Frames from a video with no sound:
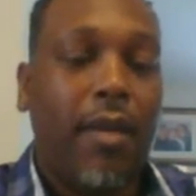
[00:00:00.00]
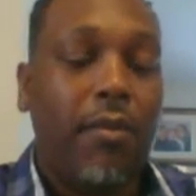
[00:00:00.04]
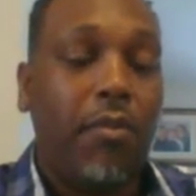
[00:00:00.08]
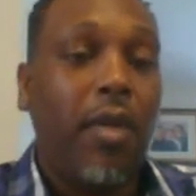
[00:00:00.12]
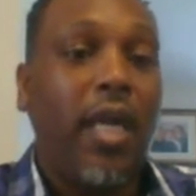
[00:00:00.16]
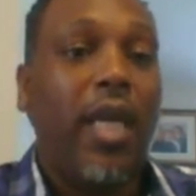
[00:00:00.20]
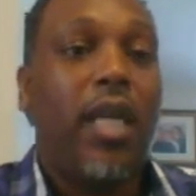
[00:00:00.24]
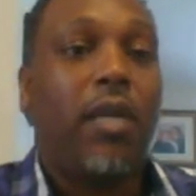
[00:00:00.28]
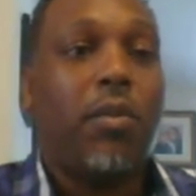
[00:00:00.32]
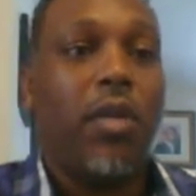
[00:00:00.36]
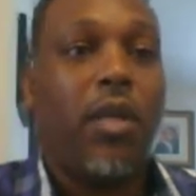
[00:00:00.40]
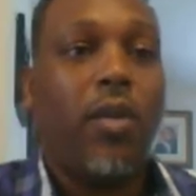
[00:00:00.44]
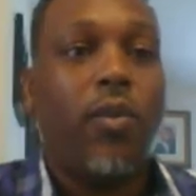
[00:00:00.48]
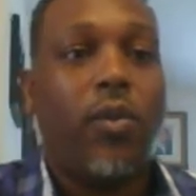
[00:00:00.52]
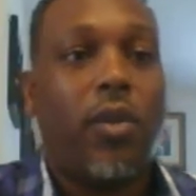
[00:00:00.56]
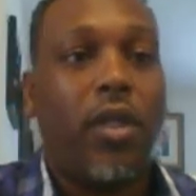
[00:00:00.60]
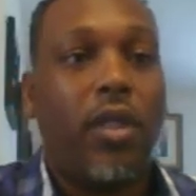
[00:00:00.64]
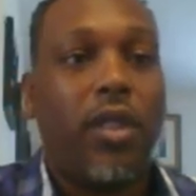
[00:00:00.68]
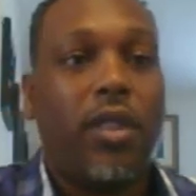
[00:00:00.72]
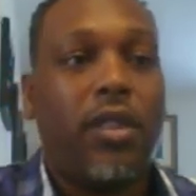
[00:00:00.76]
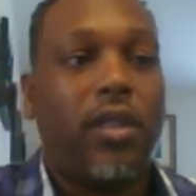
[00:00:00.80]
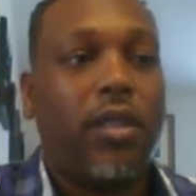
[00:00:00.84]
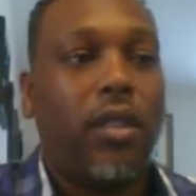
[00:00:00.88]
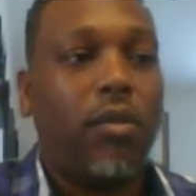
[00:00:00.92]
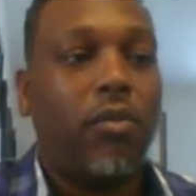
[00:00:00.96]
that made
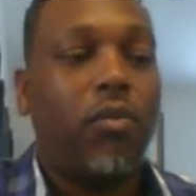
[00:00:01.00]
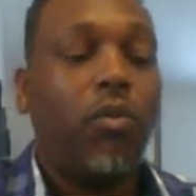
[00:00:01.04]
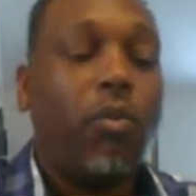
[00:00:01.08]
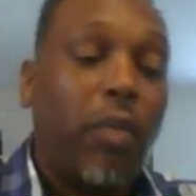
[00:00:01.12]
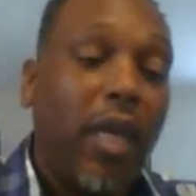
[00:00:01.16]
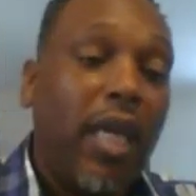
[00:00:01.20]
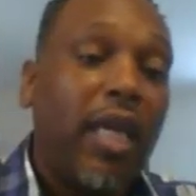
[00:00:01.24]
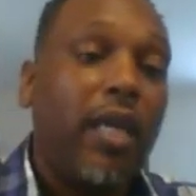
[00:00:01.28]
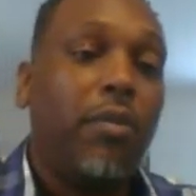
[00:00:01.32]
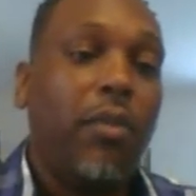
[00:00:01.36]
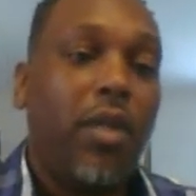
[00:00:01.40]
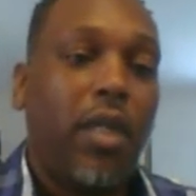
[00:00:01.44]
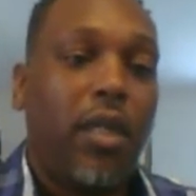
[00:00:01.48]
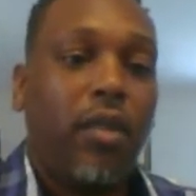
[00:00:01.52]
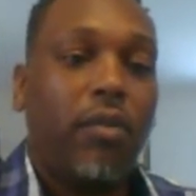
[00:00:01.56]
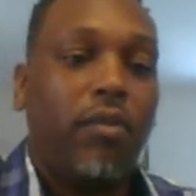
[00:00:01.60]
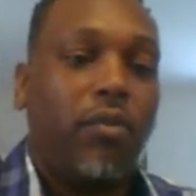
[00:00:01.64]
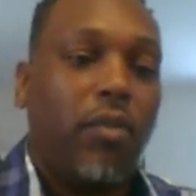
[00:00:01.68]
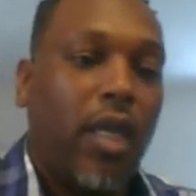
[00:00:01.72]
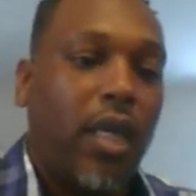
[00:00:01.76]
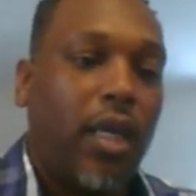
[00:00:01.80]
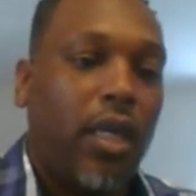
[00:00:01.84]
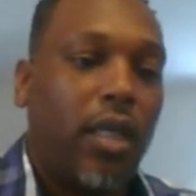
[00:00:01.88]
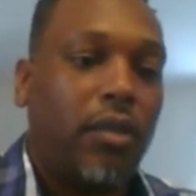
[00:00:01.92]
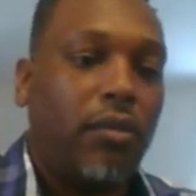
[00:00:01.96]

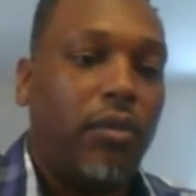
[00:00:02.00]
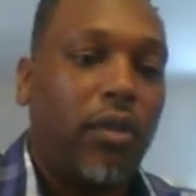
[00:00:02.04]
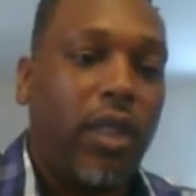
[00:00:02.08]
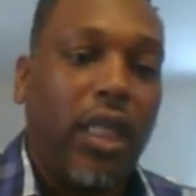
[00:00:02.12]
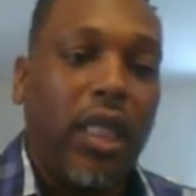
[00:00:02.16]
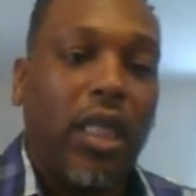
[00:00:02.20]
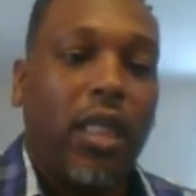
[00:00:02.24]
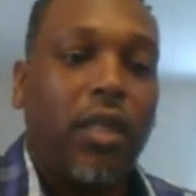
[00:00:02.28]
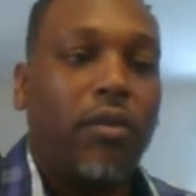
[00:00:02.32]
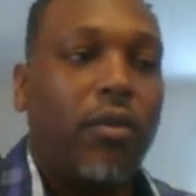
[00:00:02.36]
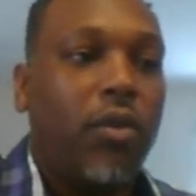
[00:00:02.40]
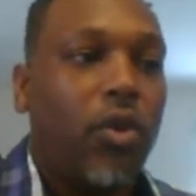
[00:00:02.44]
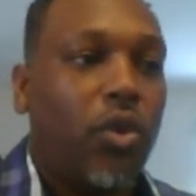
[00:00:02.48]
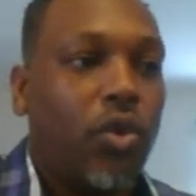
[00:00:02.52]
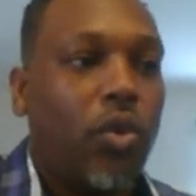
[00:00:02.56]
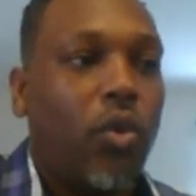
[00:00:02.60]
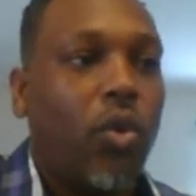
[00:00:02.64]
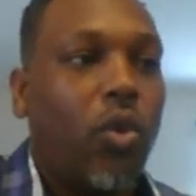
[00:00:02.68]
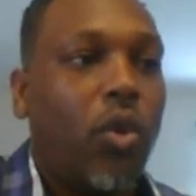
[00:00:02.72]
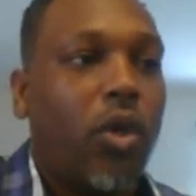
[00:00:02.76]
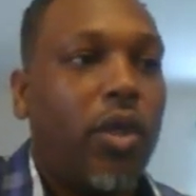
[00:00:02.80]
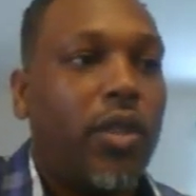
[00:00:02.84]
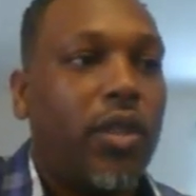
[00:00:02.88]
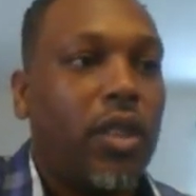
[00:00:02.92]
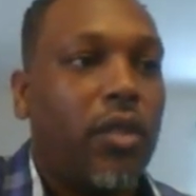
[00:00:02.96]
me lean
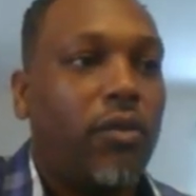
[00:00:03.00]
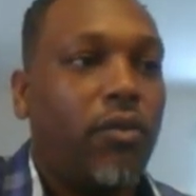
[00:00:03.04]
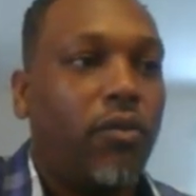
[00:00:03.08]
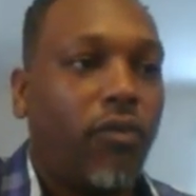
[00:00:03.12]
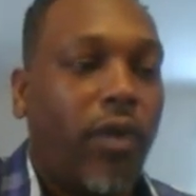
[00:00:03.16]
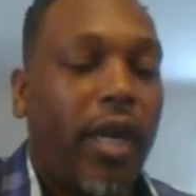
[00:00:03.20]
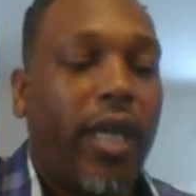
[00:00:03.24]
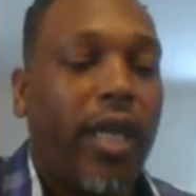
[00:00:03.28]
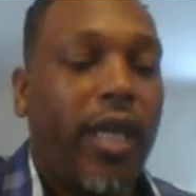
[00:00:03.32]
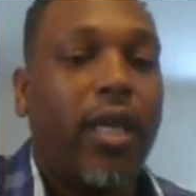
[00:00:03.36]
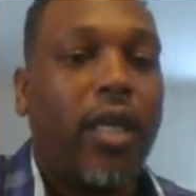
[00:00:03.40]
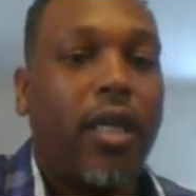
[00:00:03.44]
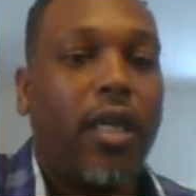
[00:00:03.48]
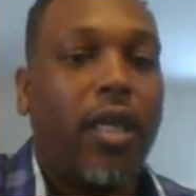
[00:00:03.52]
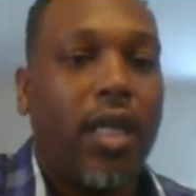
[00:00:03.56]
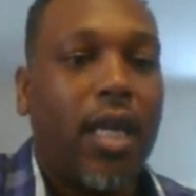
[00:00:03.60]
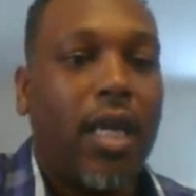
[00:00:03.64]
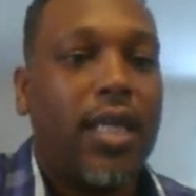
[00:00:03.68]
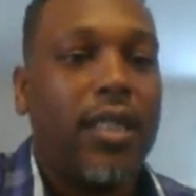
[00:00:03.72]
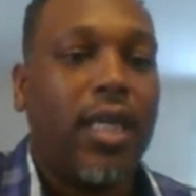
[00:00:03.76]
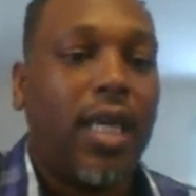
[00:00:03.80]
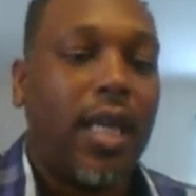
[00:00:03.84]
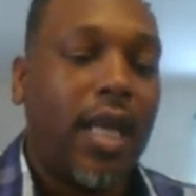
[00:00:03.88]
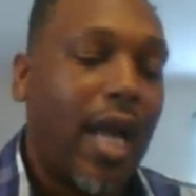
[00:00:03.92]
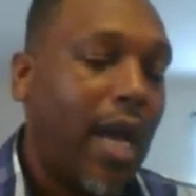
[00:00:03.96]
towards and
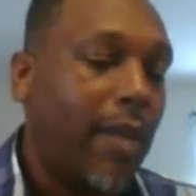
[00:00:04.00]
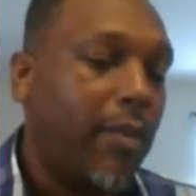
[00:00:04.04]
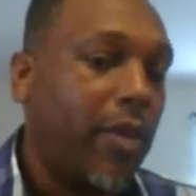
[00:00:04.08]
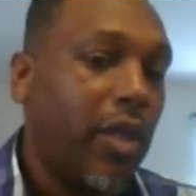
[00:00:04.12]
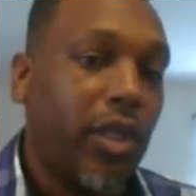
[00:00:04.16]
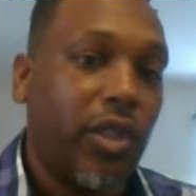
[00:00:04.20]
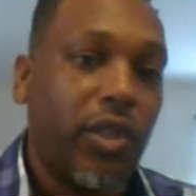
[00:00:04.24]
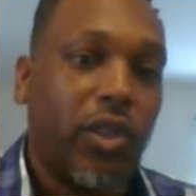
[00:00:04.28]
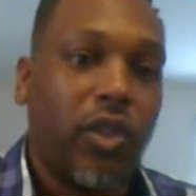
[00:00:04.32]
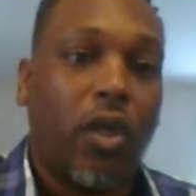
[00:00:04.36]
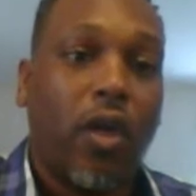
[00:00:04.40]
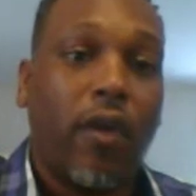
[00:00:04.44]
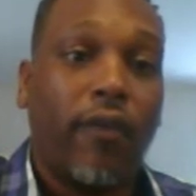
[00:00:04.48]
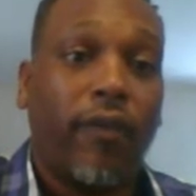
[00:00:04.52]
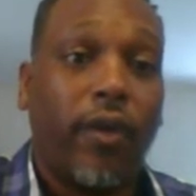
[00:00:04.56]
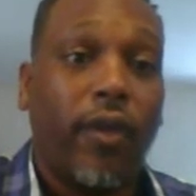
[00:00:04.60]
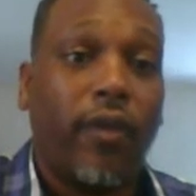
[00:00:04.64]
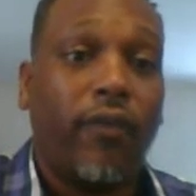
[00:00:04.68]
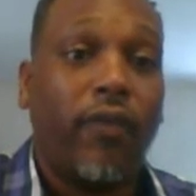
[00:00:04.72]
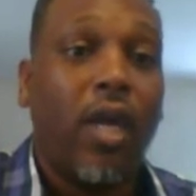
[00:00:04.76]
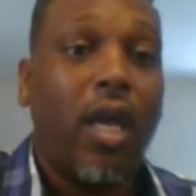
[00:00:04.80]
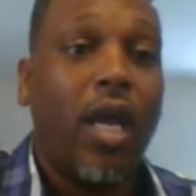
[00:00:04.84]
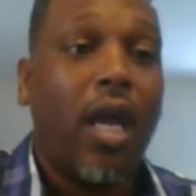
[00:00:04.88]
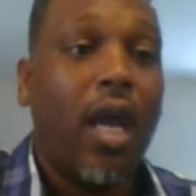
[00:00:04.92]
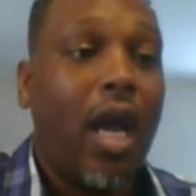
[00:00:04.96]
recognize that I'm
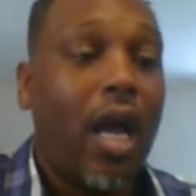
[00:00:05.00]
conservative.